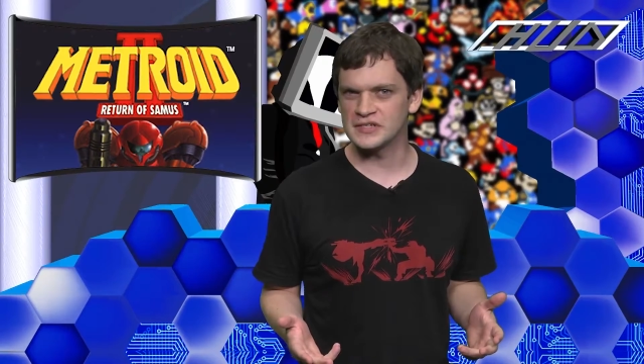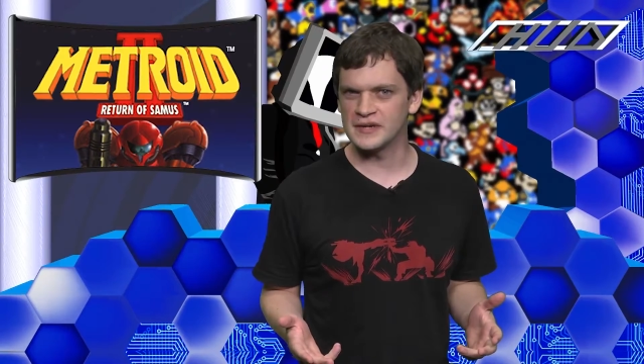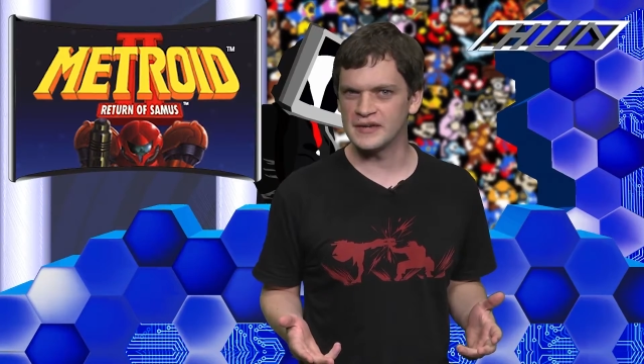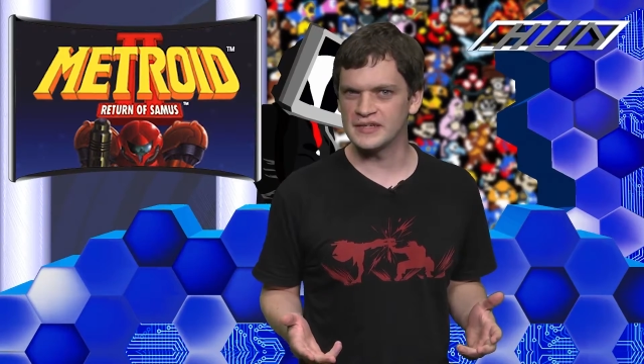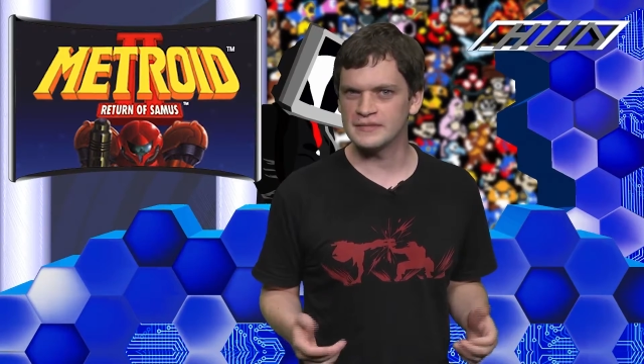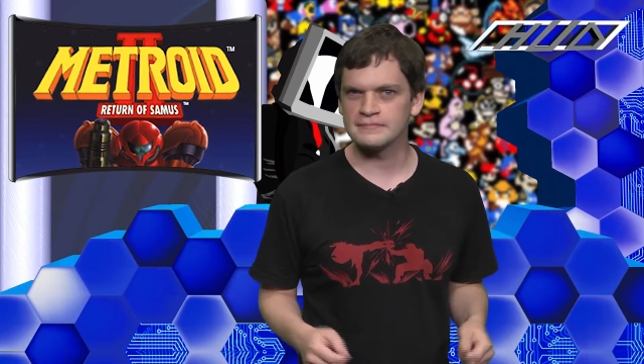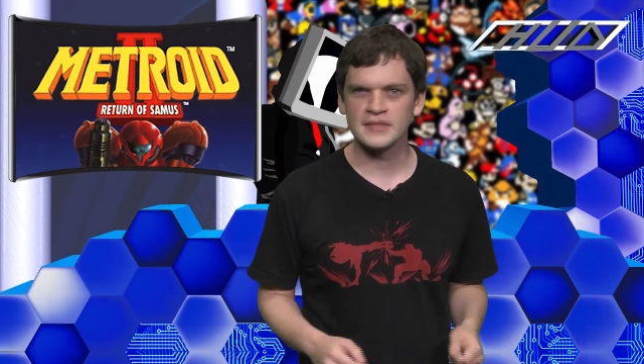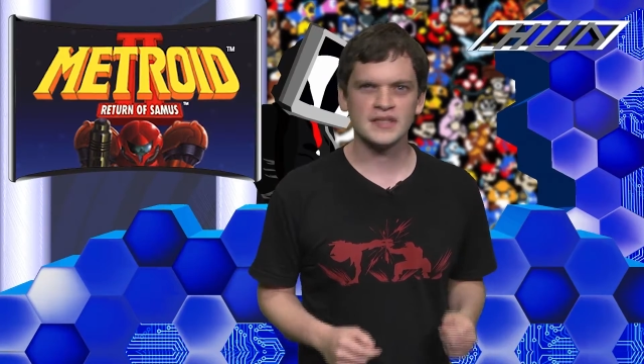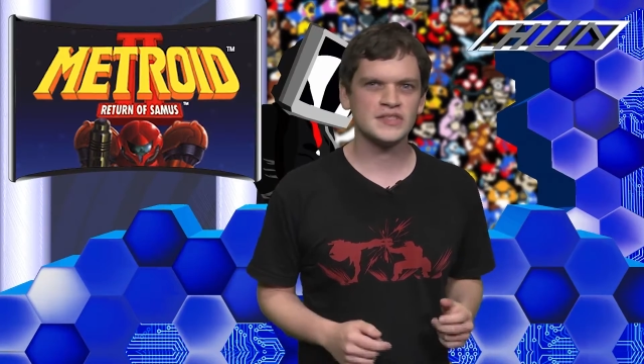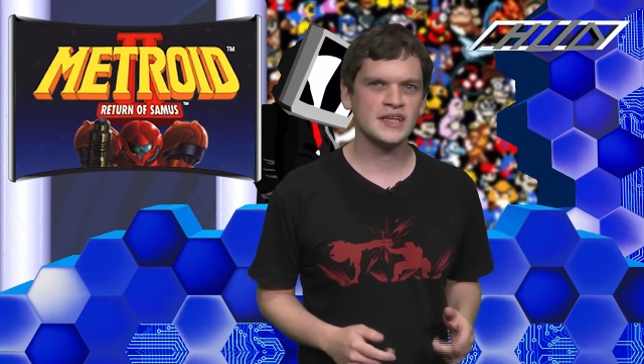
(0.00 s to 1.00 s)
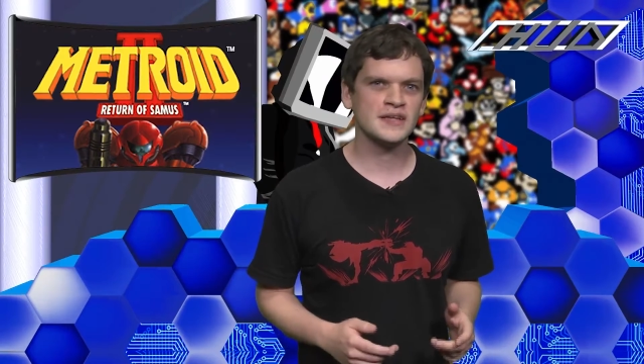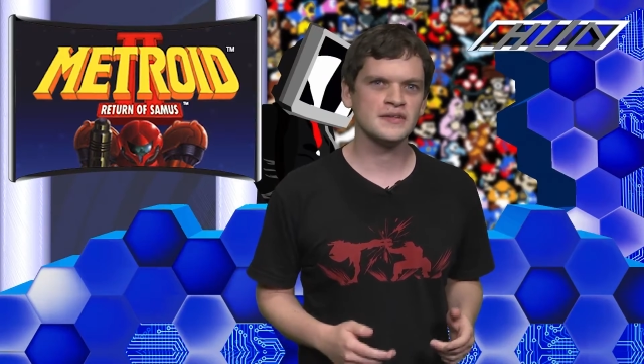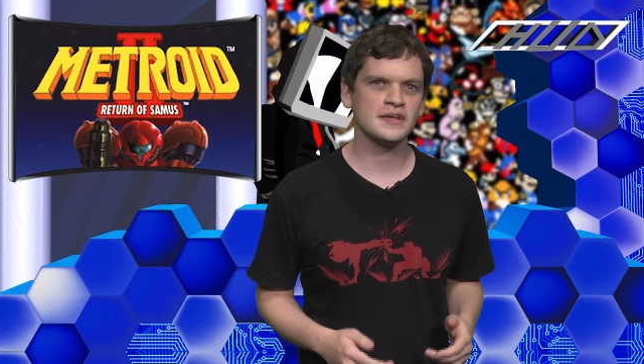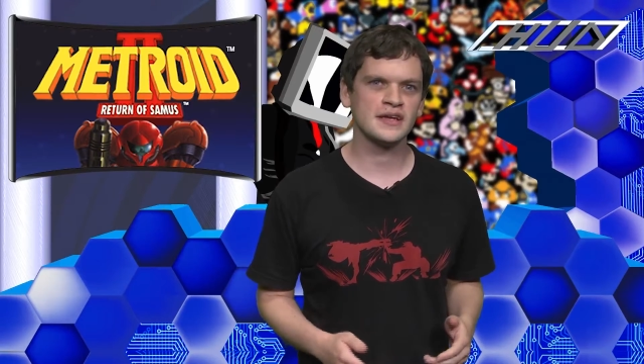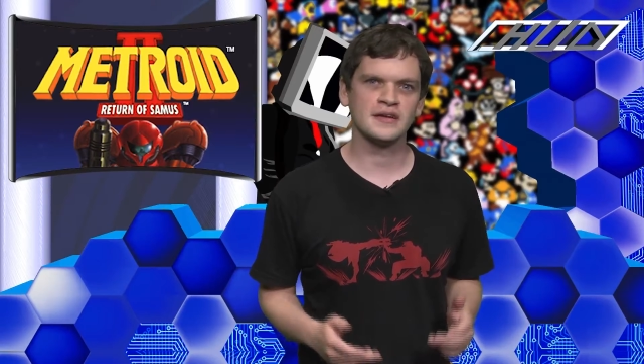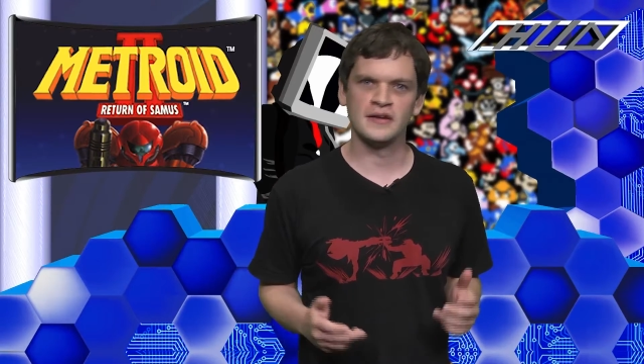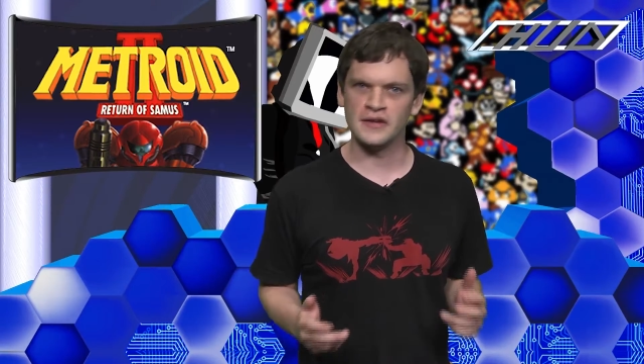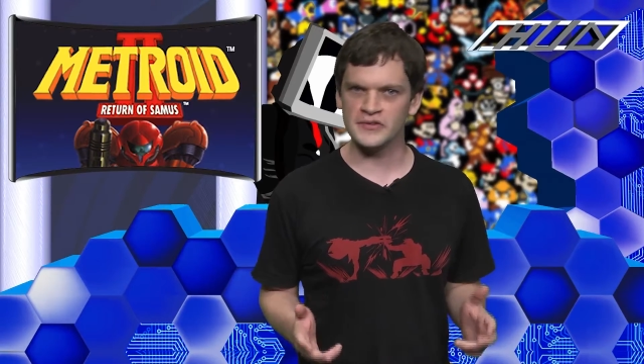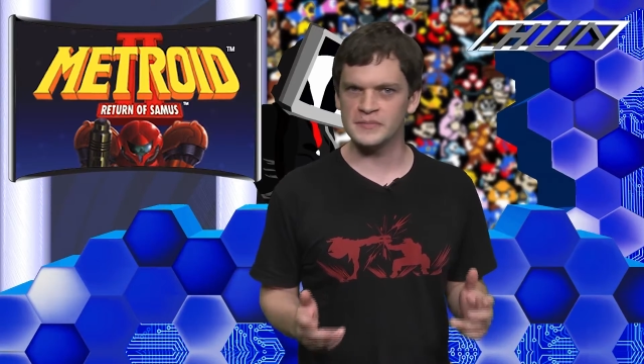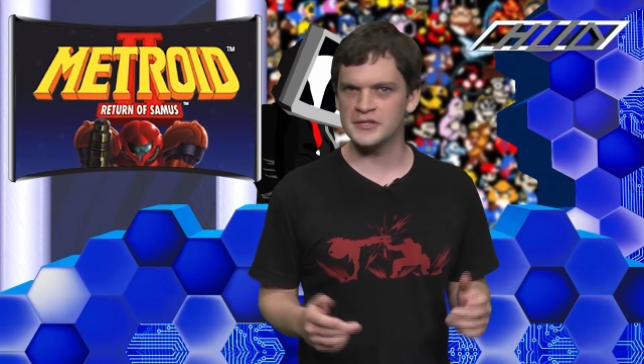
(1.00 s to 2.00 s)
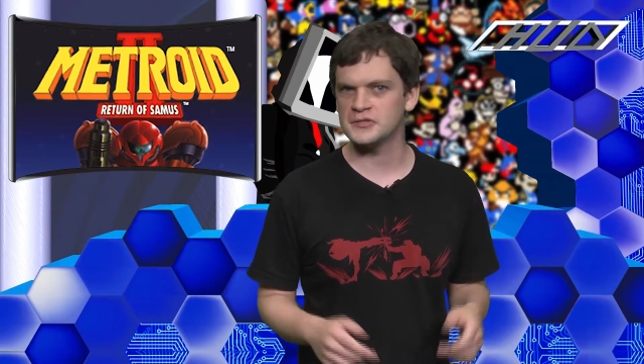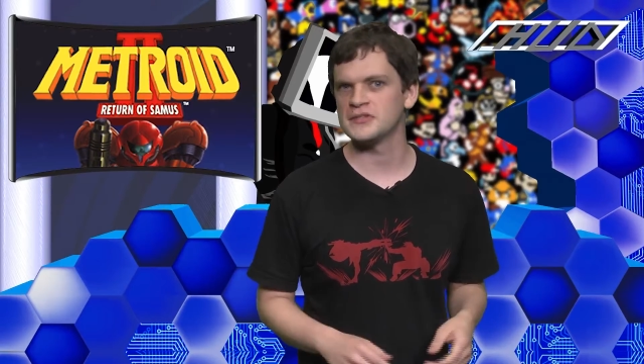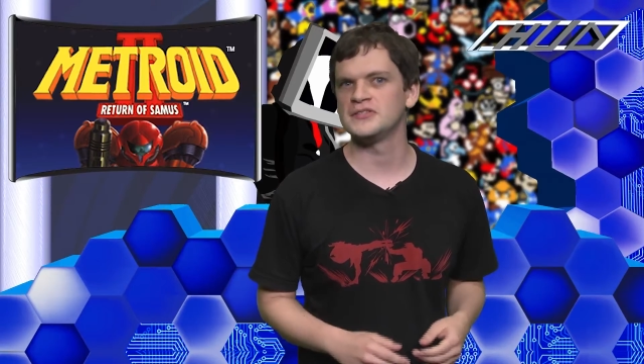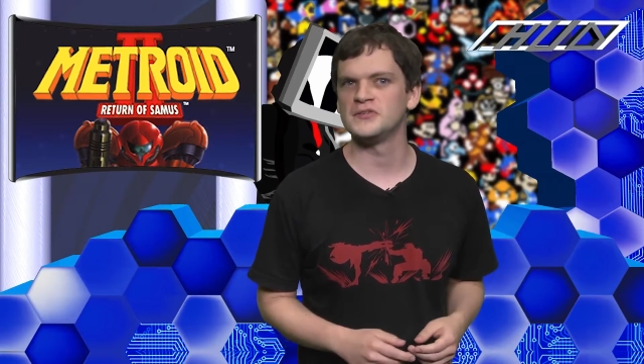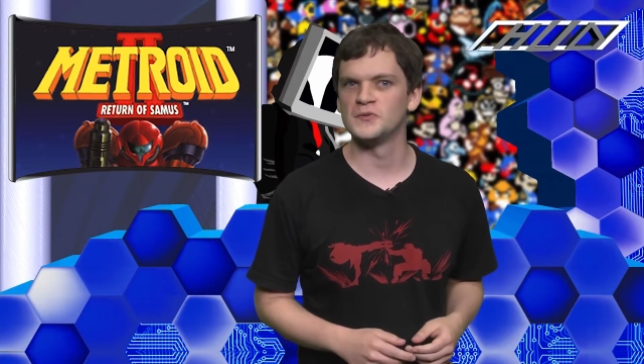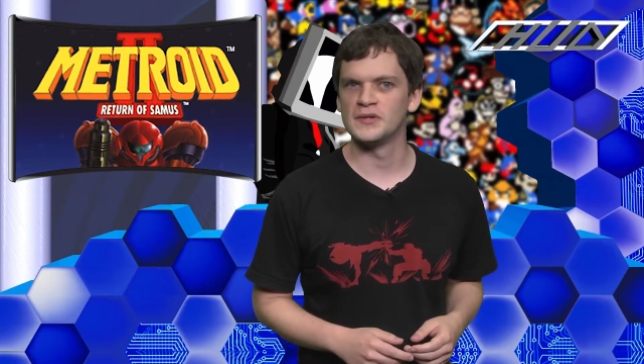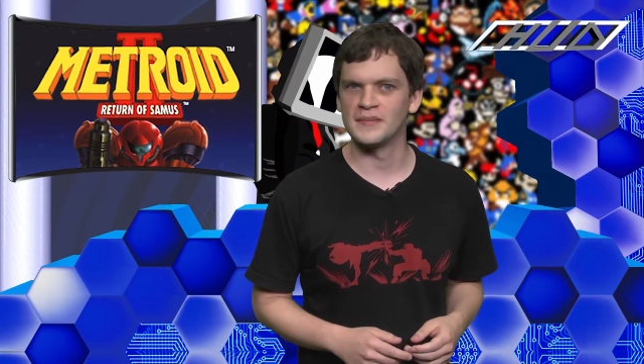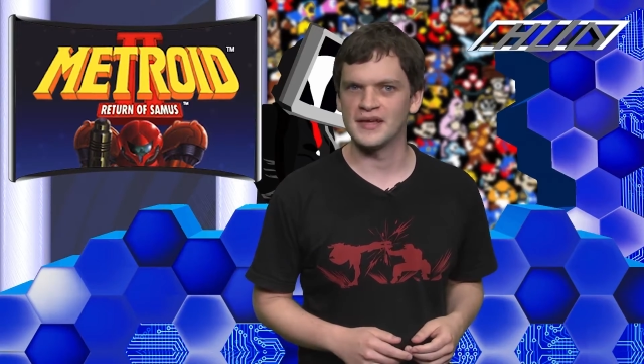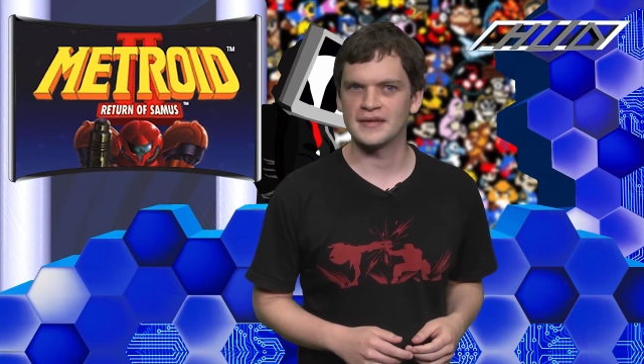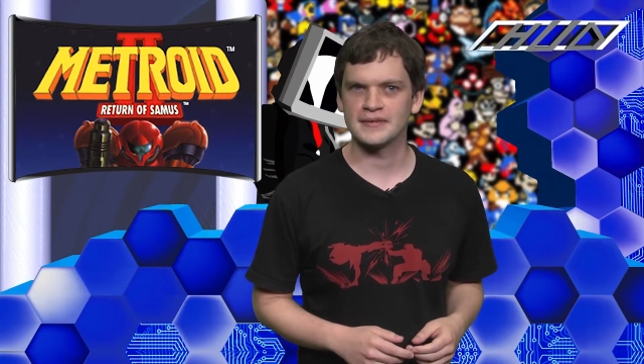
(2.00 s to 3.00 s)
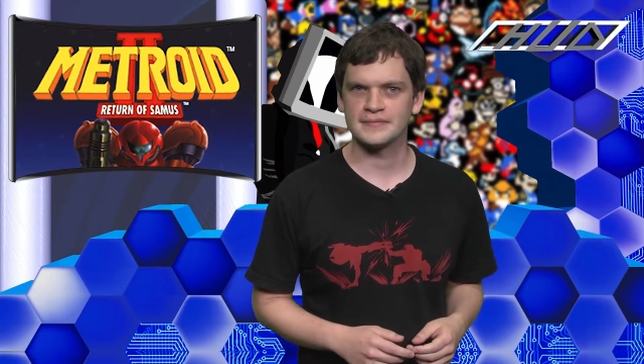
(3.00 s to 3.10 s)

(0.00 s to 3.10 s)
around it. Let's take a look at another Metroid 2 remake.